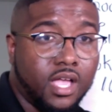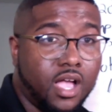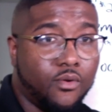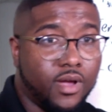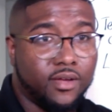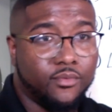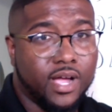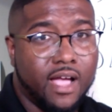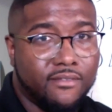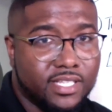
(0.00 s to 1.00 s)
All right, we're
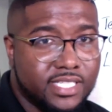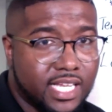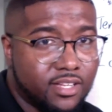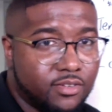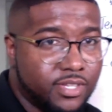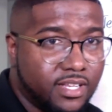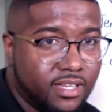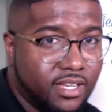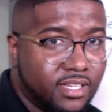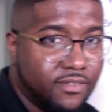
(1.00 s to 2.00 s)
having a technical
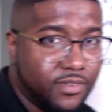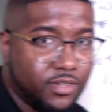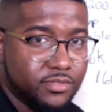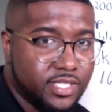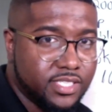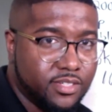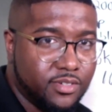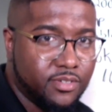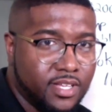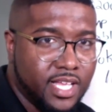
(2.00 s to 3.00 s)
difficulty,
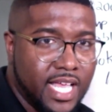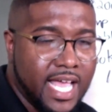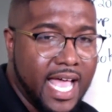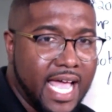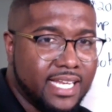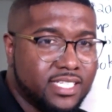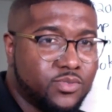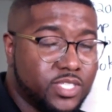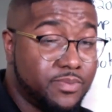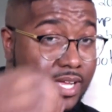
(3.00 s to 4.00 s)
so had to
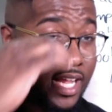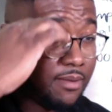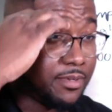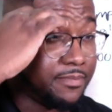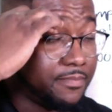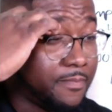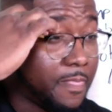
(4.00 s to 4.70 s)
switch my camera.